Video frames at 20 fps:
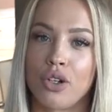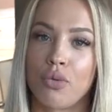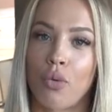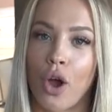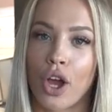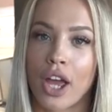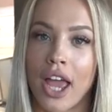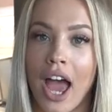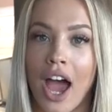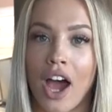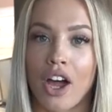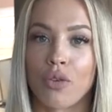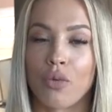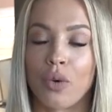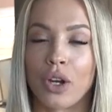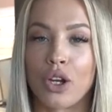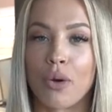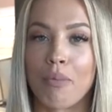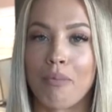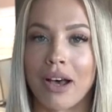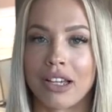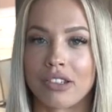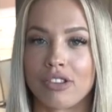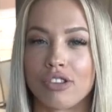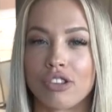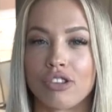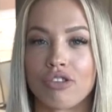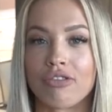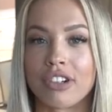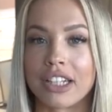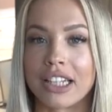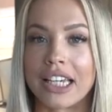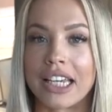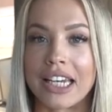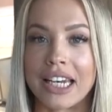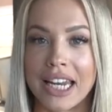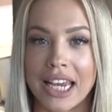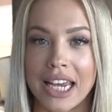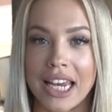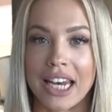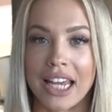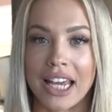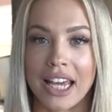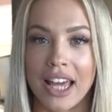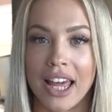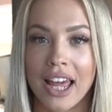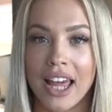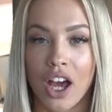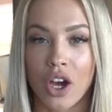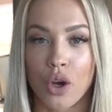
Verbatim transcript: you work out when your muscles are really needing